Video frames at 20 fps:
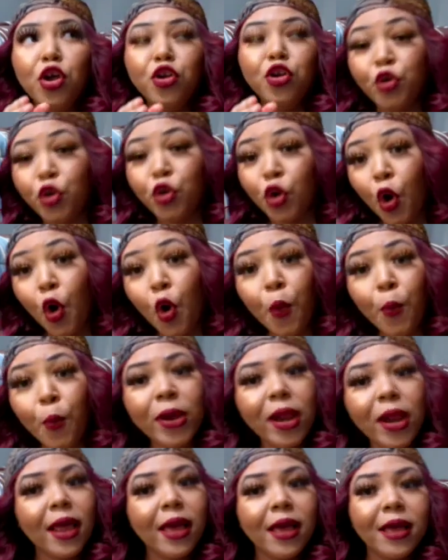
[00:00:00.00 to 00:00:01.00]
No
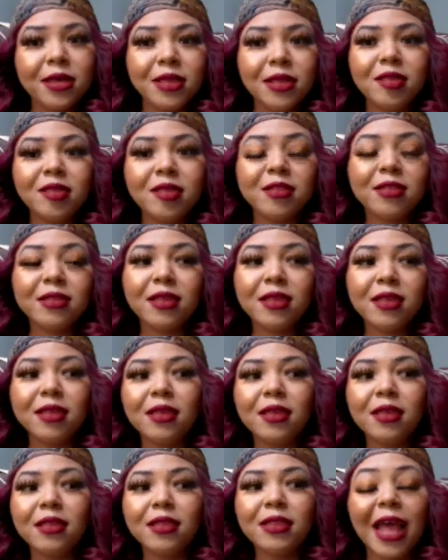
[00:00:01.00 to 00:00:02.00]
place
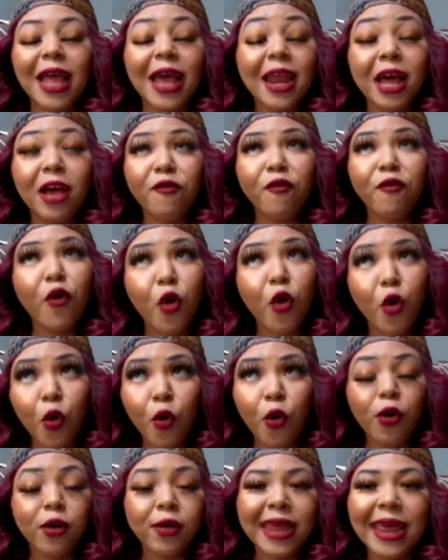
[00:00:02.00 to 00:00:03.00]
that I've
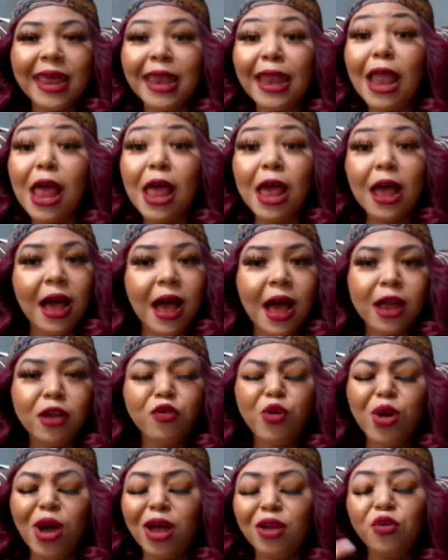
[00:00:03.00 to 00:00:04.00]
called, and
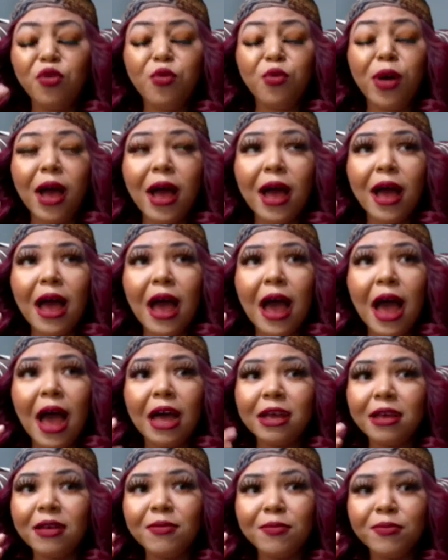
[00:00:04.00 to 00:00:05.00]

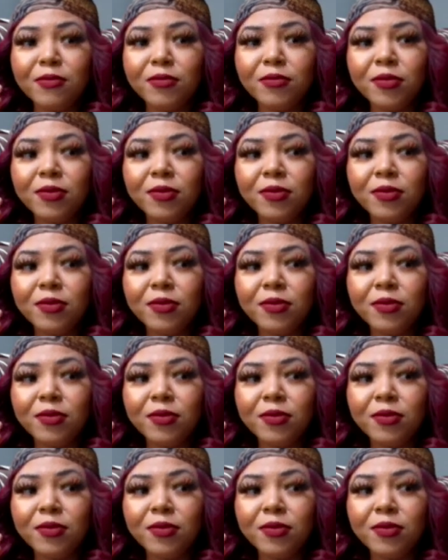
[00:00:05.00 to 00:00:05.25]
I'm